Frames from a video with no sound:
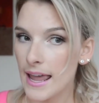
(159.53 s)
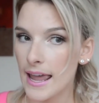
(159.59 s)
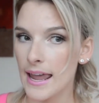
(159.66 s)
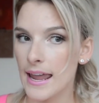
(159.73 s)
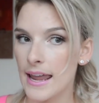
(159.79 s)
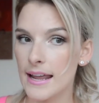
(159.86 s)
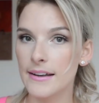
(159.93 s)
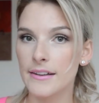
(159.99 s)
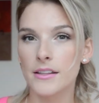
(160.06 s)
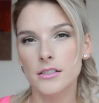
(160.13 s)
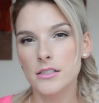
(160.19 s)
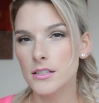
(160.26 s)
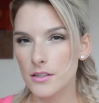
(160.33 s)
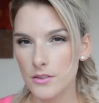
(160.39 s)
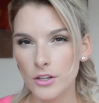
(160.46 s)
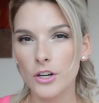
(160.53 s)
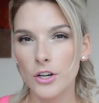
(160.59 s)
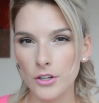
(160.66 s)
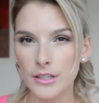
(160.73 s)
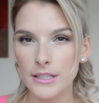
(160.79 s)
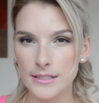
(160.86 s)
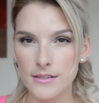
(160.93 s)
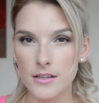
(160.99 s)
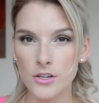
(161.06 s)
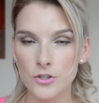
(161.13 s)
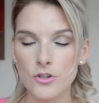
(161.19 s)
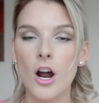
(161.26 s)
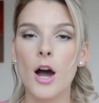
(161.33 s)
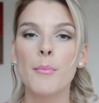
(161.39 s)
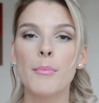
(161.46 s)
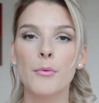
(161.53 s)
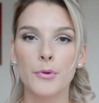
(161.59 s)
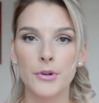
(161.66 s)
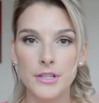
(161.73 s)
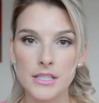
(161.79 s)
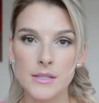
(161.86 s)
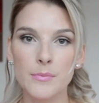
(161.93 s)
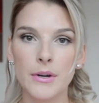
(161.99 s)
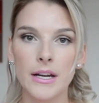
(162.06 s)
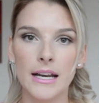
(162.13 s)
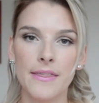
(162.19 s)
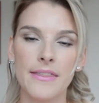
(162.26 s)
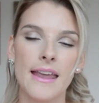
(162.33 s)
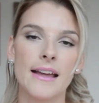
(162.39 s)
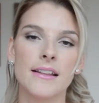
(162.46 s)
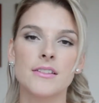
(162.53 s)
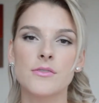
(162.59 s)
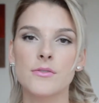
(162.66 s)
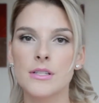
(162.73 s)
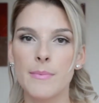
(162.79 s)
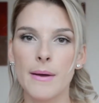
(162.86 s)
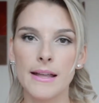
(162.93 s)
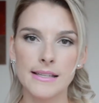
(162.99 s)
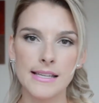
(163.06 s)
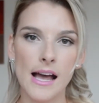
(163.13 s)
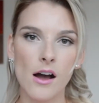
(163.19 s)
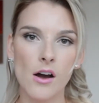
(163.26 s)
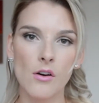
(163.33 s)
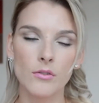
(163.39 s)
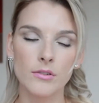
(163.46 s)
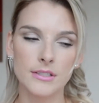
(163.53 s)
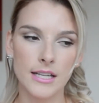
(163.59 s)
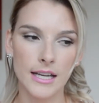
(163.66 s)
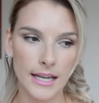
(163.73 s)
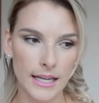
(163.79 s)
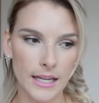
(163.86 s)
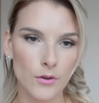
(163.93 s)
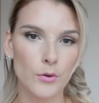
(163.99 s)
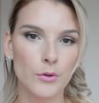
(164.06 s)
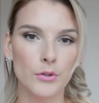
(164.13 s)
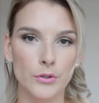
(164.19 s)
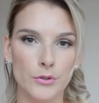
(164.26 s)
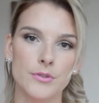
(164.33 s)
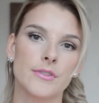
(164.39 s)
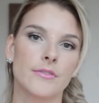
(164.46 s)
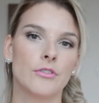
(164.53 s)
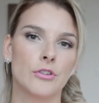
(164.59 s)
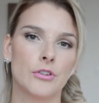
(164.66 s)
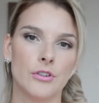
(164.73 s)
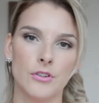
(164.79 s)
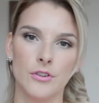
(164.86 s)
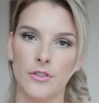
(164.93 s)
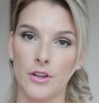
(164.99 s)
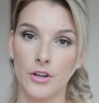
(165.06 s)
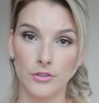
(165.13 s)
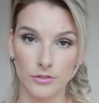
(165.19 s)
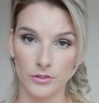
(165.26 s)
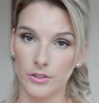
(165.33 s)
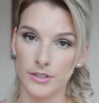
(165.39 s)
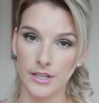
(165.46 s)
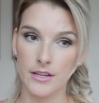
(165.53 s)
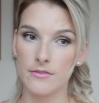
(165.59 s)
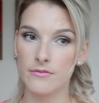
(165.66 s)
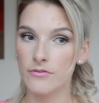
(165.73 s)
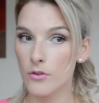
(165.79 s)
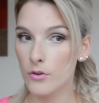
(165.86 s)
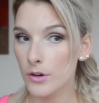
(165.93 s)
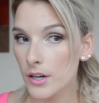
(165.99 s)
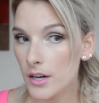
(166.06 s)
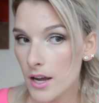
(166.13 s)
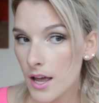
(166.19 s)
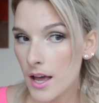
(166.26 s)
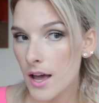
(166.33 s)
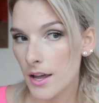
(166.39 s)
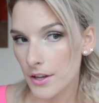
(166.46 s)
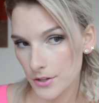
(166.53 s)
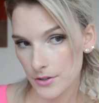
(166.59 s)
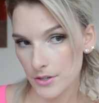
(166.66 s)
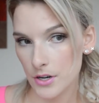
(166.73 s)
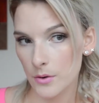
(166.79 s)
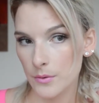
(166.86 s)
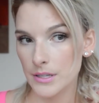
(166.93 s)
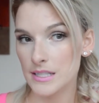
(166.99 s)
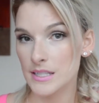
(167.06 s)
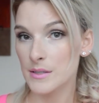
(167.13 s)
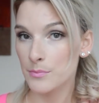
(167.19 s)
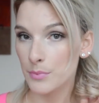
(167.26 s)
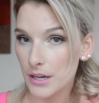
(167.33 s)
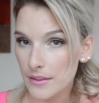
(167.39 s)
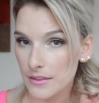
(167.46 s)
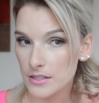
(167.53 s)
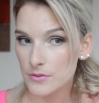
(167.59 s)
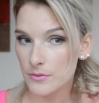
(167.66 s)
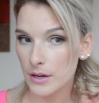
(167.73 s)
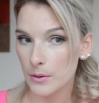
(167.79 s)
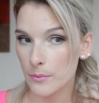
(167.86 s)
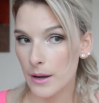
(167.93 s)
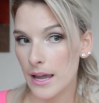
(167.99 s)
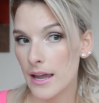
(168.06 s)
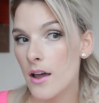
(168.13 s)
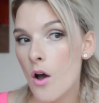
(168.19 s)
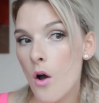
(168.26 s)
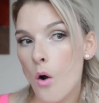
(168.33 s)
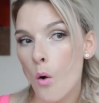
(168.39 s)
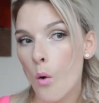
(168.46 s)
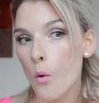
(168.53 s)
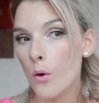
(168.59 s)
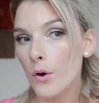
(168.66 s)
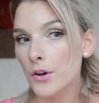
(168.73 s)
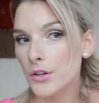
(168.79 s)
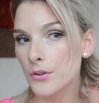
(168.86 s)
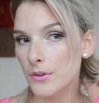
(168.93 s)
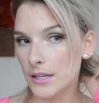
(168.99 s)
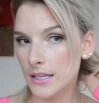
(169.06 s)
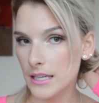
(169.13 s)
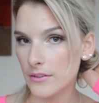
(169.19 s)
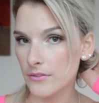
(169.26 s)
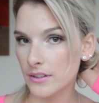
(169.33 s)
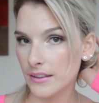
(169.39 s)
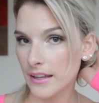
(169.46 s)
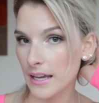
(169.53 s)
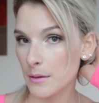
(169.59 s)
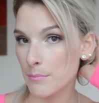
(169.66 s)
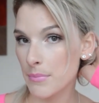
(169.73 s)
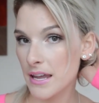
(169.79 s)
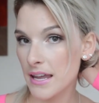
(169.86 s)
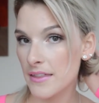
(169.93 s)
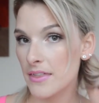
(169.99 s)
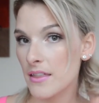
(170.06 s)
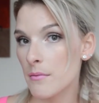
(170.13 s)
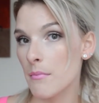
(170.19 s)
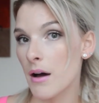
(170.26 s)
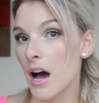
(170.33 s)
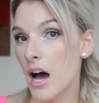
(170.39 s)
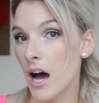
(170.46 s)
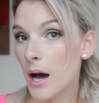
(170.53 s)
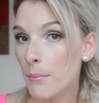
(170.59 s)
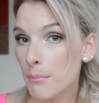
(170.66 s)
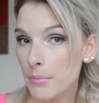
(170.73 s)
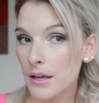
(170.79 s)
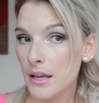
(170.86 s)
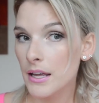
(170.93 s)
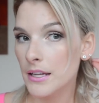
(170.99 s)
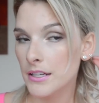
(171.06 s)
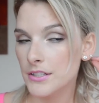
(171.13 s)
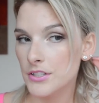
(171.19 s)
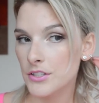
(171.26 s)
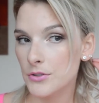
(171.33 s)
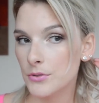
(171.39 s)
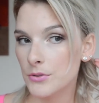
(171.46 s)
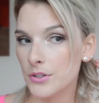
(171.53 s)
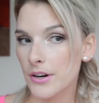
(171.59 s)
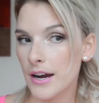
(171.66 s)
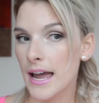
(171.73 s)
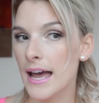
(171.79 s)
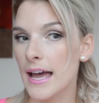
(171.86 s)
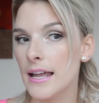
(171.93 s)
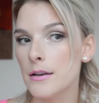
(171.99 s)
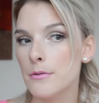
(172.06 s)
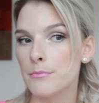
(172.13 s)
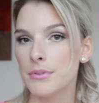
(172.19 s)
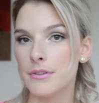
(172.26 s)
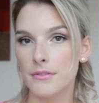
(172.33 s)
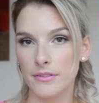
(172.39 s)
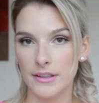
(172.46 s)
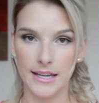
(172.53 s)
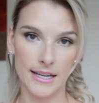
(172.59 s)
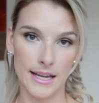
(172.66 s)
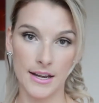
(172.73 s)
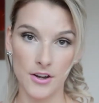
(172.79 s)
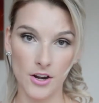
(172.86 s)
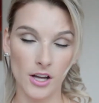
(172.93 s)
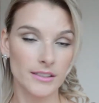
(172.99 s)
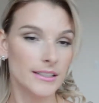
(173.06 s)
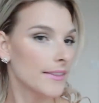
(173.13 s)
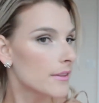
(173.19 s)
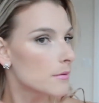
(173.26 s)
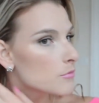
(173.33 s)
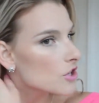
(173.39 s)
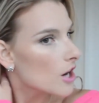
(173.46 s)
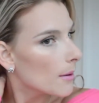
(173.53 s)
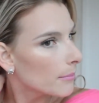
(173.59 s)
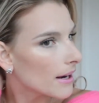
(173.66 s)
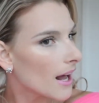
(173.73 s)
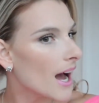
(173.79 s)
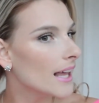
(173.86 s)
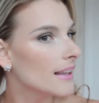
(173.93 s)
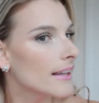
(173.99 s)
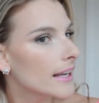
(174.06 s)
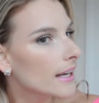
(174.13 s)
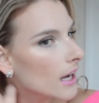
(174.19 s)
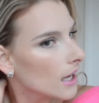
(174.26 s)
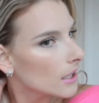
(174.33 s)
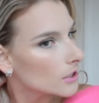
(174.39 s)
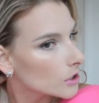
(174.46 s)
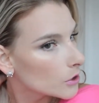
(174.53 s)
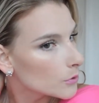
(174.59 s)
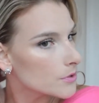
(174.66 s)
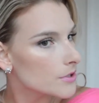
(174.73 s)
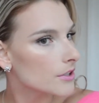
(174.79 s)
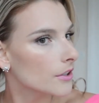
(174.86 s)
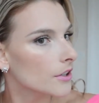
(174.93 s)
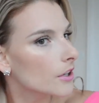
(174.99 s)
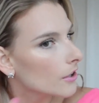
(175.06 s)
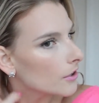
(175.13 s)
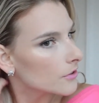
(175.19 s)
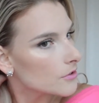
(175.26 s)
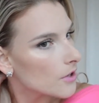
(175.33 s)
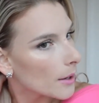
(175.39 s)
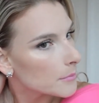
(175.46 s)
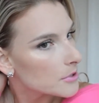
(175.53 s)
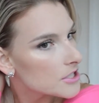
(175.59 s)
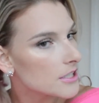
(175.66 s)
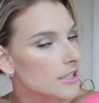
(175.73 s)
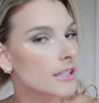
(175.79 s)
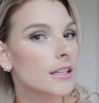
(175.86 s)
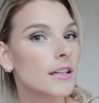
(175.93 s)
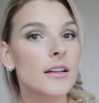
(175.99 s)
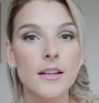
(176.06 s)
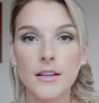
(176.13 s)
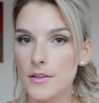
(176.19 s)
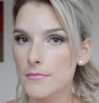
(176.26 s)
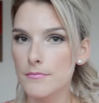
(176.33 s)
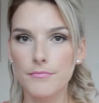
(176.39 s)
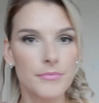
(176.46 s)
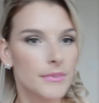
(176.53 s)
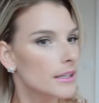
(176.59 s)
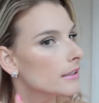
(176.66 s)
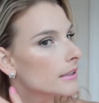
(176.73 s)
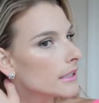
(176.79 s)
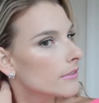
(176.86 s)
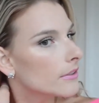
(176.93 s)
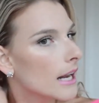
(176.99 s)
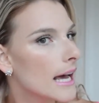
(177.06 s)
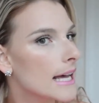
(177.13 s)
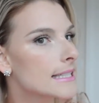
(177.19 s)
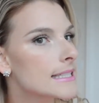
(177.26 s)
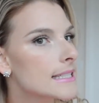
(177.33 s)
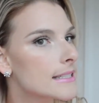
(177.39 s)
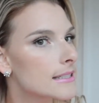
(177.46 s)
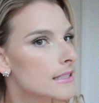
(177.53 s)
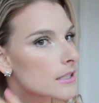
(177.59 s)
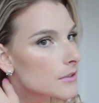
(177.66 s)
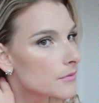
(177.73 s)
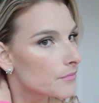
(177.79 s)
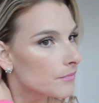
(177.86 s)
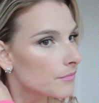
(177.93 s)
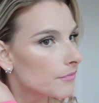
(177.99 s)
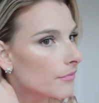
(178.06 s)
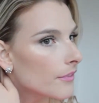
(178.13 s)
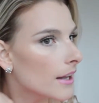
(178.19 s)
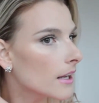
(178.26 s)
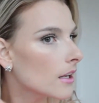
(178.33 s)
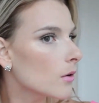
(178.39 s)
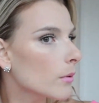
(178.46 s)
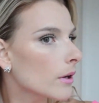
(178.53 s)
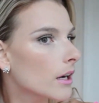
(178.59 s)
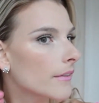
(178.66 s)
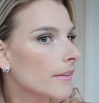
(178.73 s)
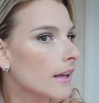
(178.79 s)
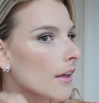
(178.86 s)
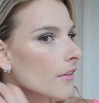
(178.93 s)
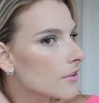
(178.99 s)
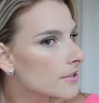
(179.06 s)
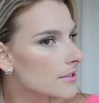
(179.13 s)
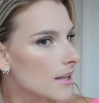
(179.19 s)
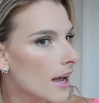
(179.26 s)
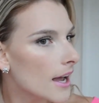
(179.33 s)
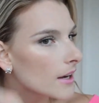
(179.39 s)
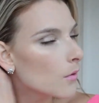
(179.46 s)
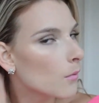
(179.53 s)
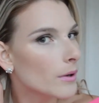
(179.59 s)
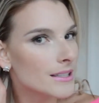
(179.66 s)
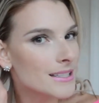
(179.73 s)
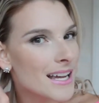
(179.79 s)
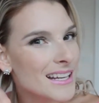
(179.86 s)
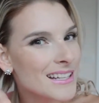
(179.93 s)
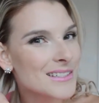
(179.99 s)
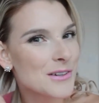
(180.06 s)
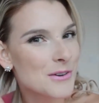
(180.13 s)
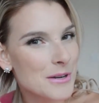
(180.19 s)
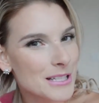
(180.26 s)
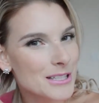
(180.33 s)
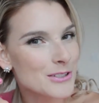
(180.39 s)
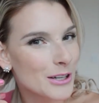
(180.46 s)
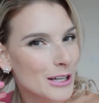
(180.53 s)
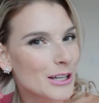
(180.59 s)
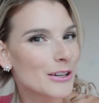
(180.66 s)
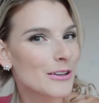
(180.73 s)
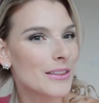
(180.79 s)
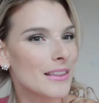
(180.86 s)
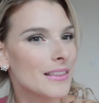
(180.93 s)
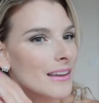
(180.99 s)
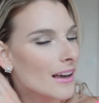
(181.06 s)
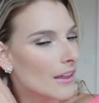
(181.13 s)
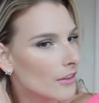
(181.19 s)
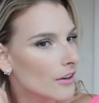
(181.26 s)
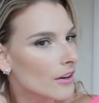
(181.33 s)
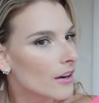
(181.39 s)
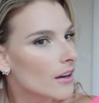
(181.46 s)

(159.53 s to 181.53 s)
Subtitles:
And the curl is going to drop, but we're going to spray it at the end. So it depends how tight or loose of a curl that you're looking for. You can always spray this right away, or you can even like pin them up to your head and not let them drop. But I like a looser curl, so I'm just going to leave it as is. Then I'm going to work on the other side. One side is always trickier than the other.